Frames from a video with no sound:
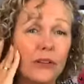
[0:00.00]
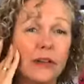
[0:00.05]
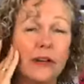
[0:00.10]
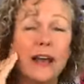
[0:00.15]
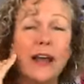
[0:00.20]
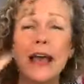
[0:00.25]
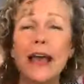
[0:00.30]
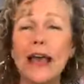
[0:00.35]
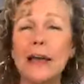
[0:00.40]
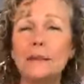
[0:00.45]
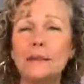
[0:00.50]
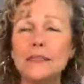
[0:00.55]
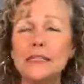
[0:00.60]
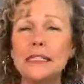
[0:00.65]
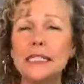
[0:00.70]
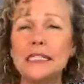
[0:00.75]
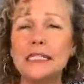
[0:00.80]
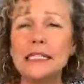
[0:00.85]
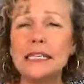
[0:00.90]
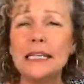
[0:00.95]
The
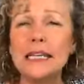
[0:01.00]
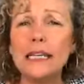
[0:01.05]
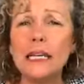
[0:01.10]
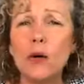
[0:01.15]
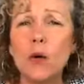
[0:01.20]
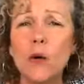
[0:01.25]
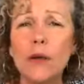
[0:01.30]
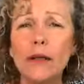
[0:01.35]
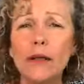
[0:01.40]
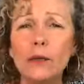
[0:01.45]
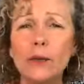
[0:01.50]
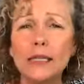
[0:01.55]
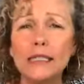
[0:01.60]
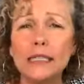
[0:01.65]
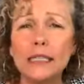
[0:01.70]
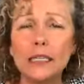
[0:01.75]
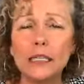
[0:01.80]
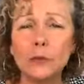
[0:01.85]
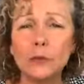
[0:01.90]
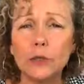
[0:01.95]
MCT oil
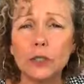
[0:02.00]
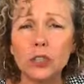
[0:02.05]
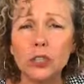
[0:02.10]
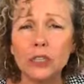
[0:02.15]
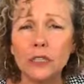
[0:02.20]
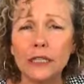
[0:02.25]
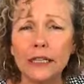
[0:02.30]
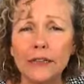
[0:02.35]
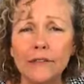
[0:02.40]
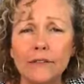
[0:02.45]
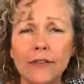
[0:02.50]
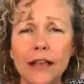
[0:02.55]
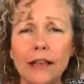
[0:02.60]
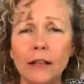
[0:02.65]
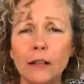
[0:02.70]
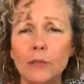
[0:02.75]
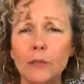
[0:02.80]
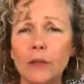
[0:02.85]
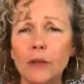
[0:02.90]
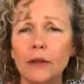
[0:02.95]
wasn't commercially
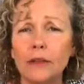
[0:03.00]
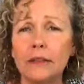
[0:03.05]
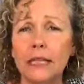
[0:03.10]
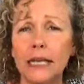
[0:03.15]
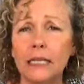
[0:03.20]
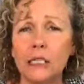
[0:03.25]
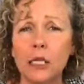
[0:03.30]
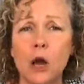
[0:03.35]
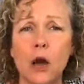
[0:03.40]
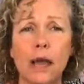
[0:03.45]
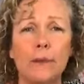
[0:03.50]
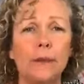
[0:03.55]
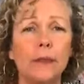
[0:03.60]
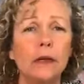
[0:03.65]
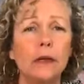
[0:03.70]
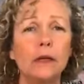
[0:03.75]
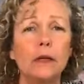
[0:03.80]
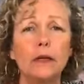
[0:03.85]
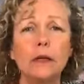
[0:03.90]
available at that time.